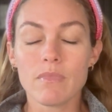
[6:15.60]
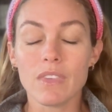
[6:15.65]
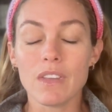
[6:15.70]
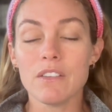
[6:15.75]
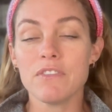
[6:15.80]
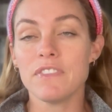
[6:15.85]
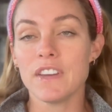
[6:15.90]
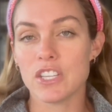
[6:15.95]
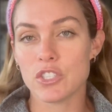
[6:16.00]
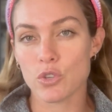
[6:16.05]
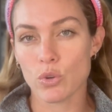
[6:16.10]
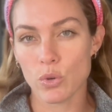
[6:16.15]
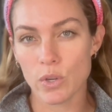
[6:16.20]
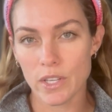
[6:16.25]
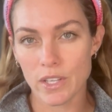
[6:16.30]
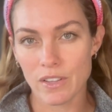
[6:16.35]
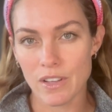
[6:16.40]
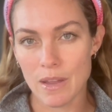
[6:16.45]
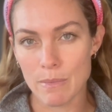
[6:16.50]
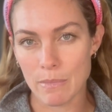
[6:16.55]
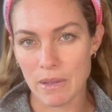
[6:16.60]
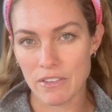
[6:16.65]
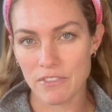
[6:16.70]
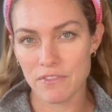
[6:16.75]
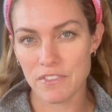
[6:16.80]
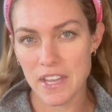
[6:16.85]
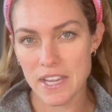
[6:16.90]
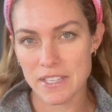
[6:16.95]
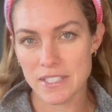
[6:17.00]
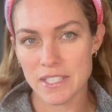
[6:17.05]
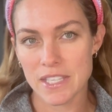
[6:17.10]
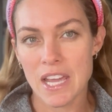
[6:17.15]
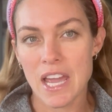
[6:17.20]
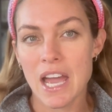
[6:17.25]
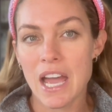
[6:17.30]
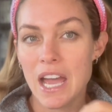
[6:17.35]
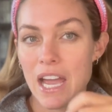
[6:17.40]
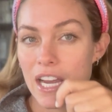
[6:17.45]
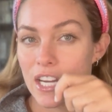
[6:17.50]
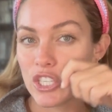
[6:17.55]
facial oil on my face.
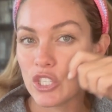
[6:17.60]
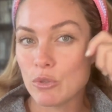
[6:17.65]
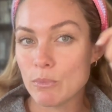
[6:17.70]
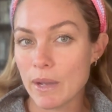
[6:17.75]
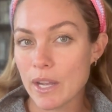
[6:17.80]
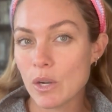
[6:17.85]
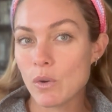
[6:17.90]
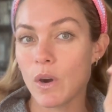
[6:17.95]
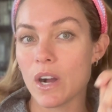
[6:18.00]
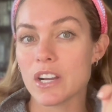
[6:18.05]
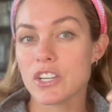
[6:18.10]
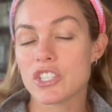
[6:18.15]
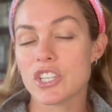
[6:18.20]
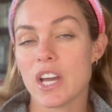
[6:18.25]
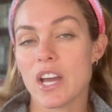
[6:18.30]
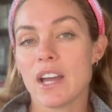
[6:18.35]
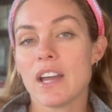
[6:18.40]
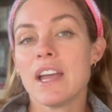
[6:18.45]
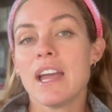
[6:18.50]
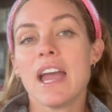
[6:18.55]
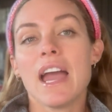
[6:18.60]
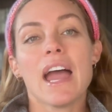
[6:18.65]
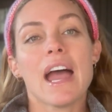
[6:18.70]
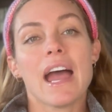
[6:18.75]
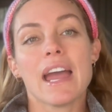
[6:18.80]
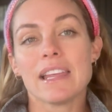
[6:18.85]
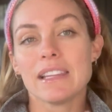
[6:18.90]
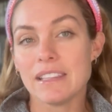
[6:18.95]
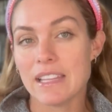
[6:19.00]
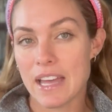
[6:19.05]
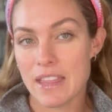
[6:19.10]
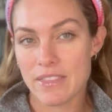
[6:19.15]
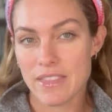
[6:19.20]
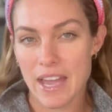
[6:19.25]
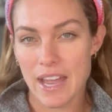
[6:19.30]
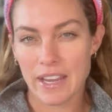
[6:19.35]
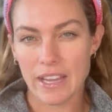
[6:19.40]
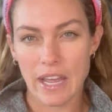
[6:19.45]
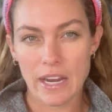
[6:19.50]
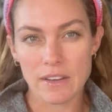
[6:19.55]
I do my gua sha. I let
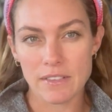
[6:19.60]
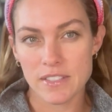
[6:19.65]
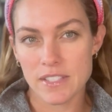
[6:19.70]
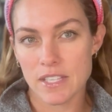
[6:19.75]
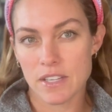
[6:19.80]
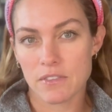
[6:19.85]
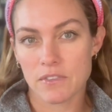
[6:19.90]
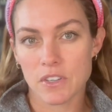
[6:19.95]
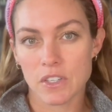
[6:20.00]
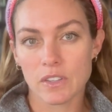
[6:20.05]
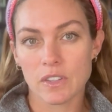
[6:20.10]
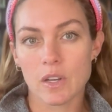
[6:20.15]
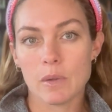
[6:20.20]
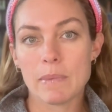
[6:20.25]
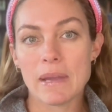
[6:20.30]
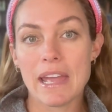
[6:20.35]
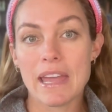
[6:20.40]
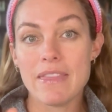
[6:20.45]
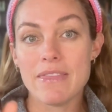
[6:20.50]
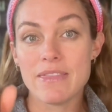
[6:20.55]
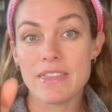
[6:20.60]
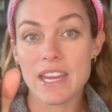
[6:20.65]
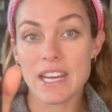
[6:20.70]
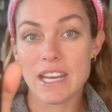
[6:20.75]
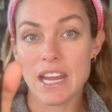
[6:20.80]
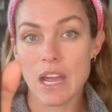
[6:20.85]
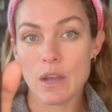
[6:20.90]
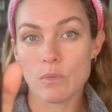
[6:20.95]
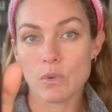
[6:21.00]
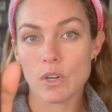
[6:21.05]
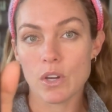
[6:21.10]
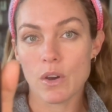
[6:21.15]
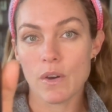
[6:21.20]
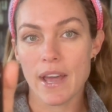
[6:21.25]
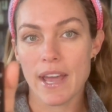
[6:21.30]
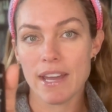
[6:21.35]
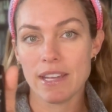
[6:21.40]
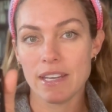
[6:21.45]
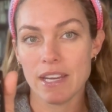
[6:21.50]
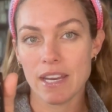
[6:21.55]
that kind of sit for a little bit, and then I will go
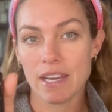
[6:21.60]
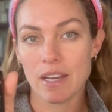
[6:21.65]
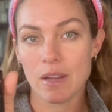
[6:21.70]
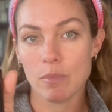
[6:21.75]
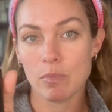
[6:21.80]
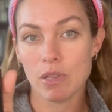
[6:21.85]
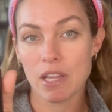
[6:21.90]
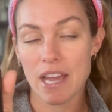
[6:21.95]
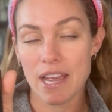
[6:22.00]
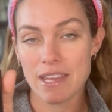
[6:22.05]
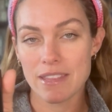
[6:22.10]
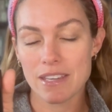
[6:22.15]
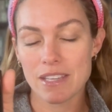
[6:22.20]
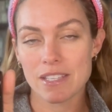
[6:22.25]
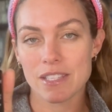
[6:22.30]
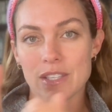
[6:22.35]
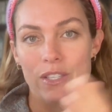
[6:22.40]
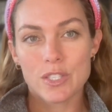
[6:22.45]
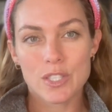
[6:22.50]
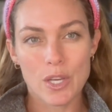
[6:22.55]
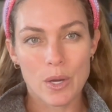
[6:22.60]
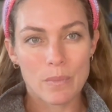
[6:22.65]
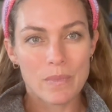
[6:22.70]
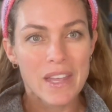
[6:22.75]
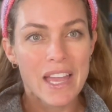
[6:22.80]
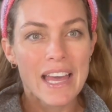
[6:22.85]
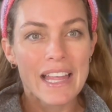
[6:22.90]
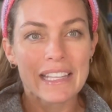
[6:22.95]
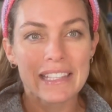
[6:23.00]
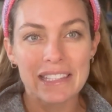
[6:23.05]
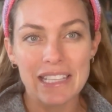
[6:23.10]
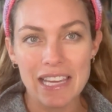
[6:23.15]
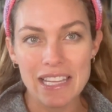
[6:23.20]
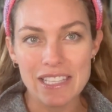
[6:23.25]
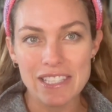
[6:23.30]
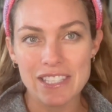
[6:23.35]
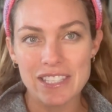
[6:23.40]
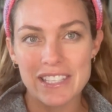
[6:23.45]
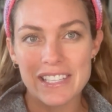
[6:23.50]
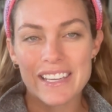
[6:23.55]
ahead and apply this. So
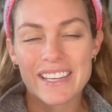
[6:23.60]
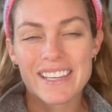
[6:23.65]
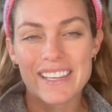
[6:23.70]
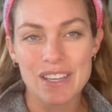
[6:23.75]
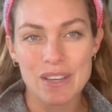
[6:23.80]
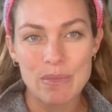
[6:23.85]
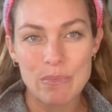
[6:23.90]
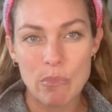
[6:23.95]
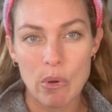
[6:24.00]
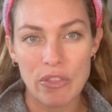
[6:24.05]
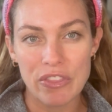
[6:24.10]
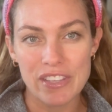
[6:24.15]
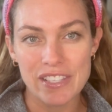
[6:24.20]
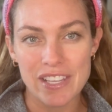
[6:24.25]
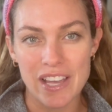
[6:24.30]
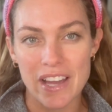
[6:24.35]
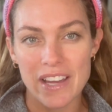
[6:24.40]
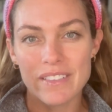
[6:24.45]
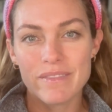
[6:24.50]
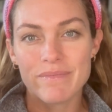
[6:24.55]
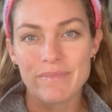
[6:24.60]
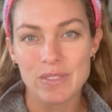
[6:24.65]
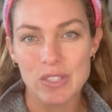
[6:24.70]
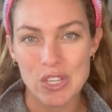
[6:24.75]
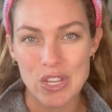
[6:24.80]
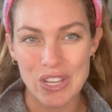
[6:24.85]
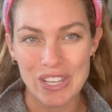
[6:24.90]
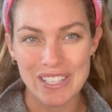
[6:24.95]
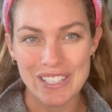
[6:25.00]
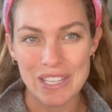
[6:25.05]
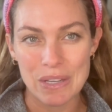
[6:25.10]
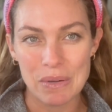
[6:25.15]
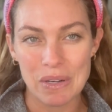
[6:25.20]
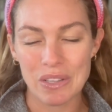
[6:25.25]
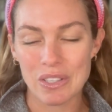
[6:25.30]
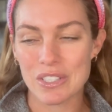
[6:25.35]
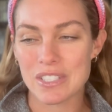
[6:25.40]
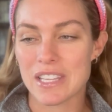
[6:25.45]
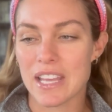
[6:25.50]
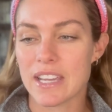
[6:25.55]
let's put this on so you can see what it
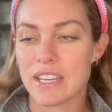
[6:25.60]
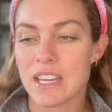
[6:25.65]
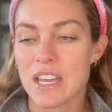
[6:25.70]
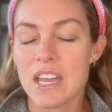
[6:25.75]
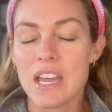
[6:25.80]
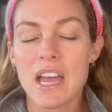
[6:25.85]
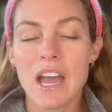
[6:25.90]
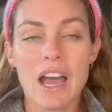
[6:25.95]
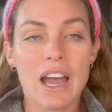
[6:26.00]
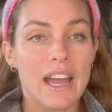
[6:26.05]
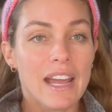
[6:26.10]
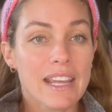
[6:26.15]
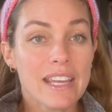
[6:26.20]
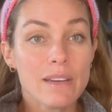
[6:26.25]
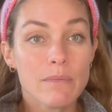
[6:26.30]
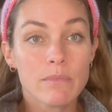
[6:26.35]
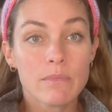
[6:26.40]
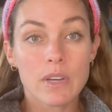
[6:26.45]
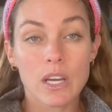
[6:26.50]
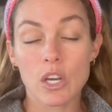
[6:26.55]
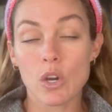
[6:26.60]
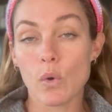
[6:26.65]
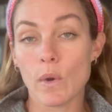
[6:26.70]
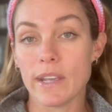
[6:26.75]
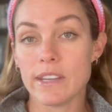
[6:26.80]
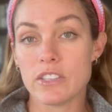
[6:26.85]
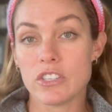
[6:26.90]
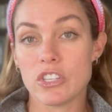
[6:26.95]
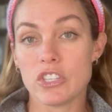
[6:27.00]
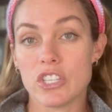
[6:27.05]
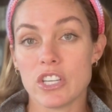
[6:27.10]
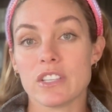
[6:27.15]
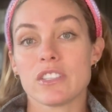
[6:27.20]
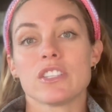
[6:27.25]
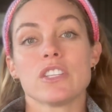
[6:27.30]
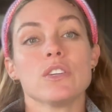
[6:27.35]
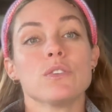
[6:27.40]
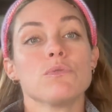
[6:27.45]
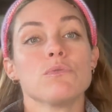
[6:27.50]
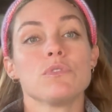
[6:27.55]
looks like. I am going to
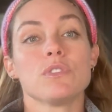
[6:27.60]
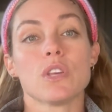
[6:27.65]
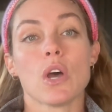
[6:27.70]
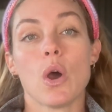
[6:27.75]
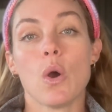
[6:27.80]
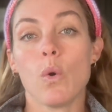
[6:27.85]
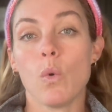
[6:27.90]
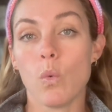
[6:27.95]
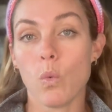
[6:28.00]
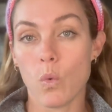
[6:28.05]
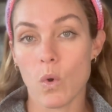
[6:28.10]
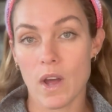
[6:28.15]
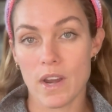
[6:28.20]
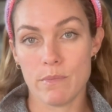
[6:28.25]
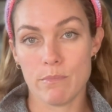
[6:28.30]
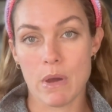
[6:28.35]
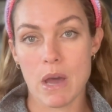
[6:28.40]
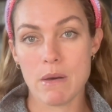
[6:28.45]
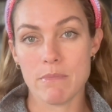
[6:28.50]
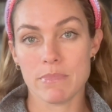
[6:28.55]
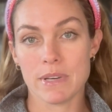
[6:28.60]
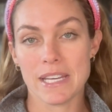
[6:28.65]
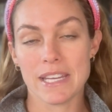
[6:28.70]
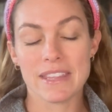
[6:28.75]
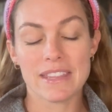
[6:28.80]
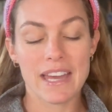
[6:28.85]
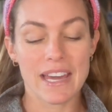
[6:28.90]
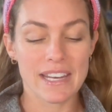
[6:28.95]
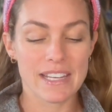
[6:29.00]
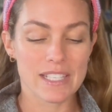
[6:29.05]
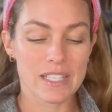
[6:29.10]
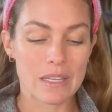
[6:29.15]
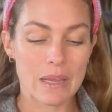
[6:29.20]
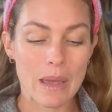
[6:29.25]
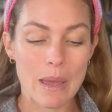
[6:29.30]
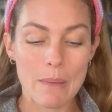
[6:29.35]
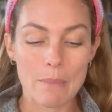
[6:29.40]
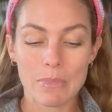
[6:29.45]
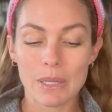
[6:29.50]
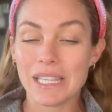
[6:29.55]
just use one pump. That is
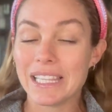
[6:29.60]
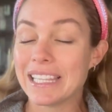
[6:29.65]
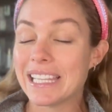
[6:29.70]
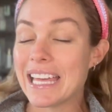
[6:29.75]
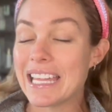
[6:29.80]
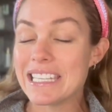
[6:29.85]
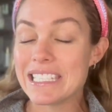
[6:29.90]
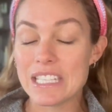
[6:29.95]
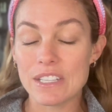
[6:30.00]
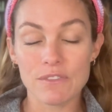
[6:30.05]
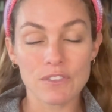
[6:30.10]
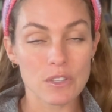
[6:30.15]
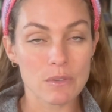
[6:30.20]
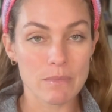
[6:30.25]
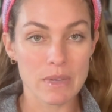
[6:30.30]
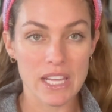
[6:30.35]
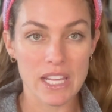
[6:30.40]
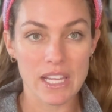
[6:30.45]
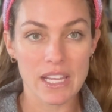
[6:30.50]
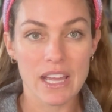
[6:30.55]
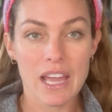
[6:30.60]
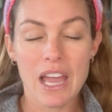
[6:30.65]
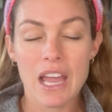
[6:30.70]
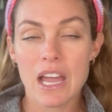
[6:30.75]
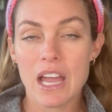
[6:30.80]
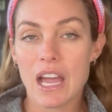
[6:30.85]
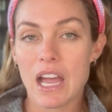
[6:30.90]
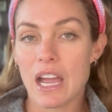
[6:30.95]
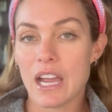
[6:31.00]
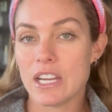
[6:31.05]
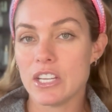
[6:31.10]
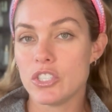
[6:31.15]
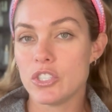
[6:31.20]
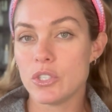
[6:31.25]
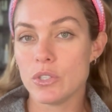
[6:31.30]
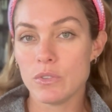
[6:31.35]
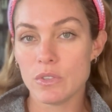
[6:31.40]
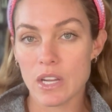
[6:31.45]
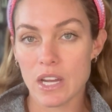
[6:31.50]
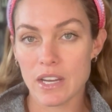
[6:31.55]
plenty for me. I
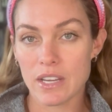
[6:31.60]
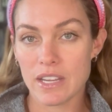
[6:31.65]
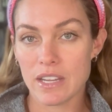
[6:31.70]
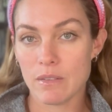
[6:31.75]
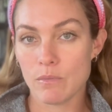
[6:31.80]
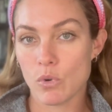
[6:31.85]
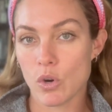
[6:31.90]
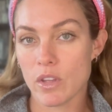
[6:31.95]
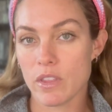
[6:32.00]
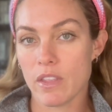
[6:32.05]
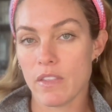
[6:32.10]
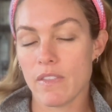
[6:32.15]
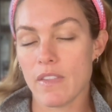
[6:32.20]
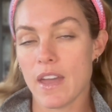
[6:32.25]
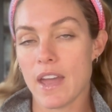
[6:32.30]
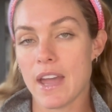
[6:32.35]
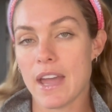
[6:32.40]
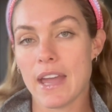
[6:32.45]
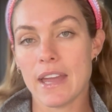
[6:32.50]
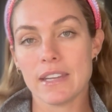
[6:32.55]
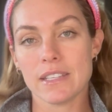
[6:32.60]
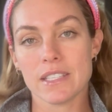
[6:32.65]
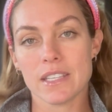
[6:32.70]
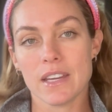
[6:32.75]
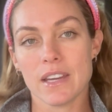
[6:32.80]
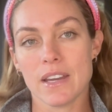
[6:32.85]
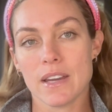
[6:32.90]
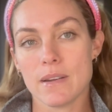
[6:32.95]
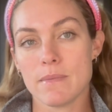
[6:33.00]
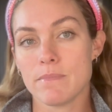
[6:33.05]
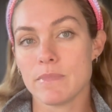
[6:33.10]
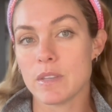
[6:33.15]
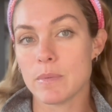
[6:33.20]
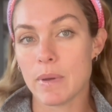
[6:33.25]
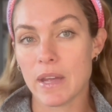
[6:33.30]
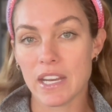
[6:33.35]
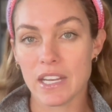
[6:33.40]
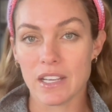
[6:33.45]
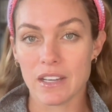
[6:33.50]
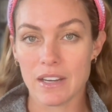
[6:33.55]
do not need more than that.
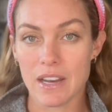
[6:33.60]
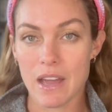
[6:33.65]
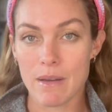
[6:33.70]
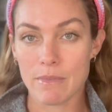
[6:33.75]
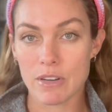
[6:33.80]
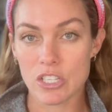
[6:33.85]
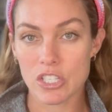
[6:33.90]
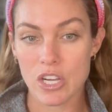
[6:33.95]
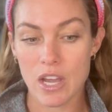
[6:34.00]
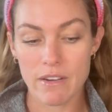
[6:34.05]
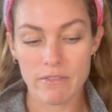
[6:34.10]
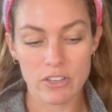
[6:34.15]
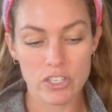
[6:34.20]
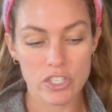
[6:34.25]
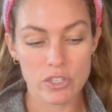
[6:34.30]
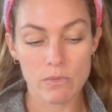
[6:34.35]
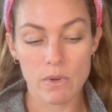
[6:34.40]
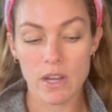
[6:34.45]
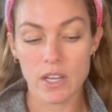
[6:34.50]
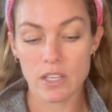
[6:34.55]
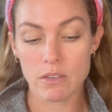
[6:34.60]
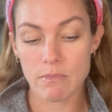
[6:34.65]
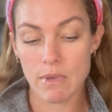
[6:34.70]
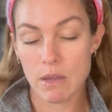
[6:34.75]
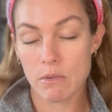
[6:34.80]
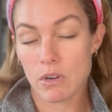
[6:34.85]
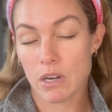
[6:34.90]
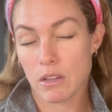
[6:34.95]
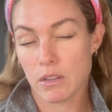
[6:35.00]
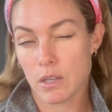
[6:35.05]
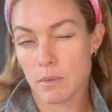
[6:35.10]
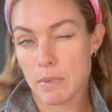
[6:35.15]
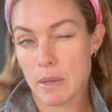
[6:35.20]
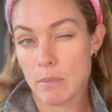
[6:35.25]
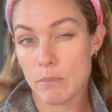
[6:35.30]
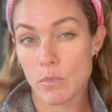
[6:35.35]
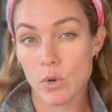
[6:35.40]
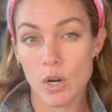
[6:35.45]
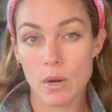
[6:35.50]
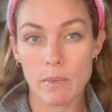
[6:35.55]
Depending on how much coverage you want, you may want a little bit
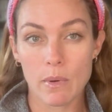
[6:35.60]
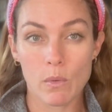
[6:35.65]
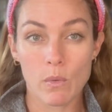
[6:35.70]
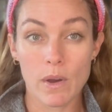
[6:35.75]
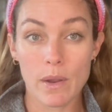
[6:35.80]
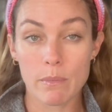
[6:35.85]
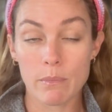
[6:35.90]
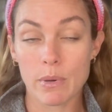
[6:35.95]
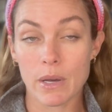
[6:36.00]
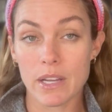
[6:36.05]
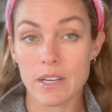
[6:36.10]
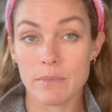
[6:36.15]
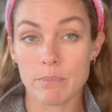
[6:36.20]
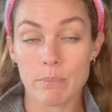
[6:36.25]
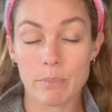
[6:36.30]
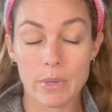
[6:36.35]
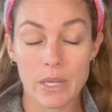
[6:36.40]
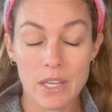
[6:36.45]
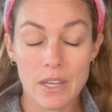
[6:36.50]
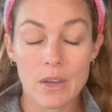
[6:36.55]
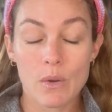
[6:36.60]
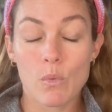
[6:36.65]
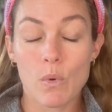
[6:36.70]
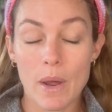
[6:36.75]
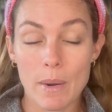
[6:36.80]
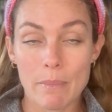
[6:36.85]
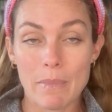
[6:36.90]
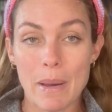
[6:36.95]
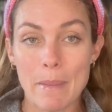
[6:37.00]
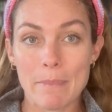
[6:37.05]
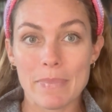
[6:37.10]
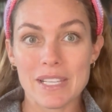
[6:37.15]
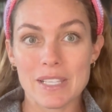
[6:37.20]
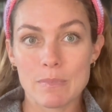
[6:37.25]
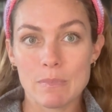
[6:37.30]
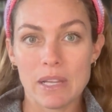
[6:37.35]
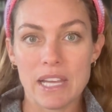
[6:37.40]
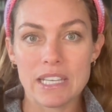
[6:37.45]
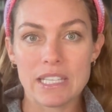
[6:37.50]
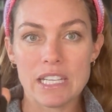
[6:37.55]
more, but one pump is
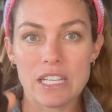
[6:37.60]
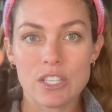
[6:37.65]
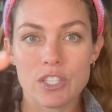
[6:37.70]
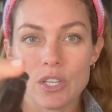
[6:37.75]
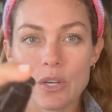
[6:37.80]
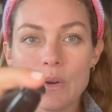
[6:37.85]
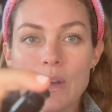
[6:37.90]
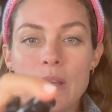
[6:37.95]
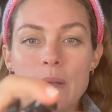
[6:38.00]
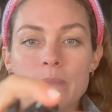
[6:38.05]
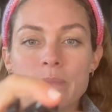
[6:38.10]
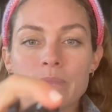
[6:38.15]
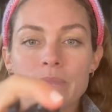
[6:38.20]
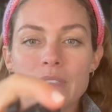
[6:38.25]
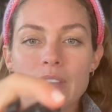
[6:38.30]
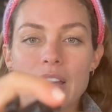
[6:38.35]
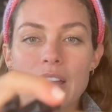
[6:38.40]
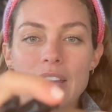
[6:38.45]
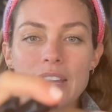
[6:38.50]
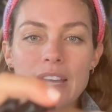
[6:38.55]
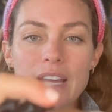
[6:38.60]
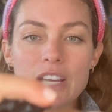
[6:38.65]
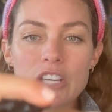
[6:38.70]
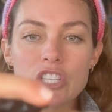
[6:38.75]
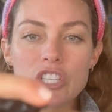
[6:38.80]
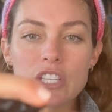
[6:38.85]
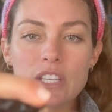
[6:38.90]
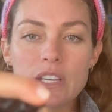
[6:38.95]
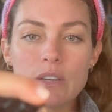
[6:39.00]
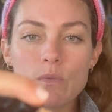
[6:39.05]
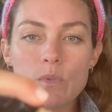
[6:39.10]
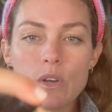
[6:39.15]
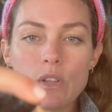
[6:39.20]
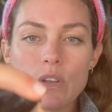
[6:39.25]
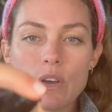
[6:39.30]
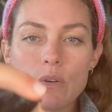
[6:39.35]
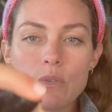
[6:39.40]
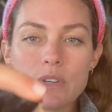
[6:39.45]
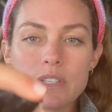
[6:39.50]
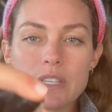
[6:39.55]
plenty. So I actually will
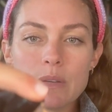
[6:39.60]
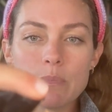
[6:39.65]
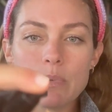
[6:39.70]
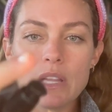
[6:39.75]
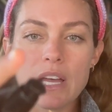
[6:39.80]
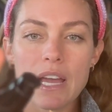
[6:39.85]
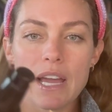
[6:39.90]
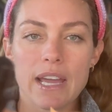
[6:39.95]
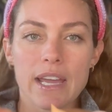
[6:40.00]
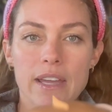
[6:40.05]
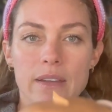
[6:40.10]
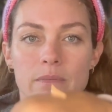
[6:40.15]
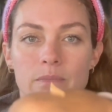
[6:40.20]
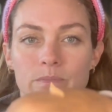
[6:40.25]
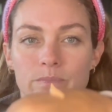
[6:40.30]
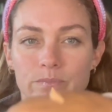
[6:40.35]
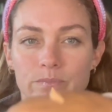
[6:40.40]
always apply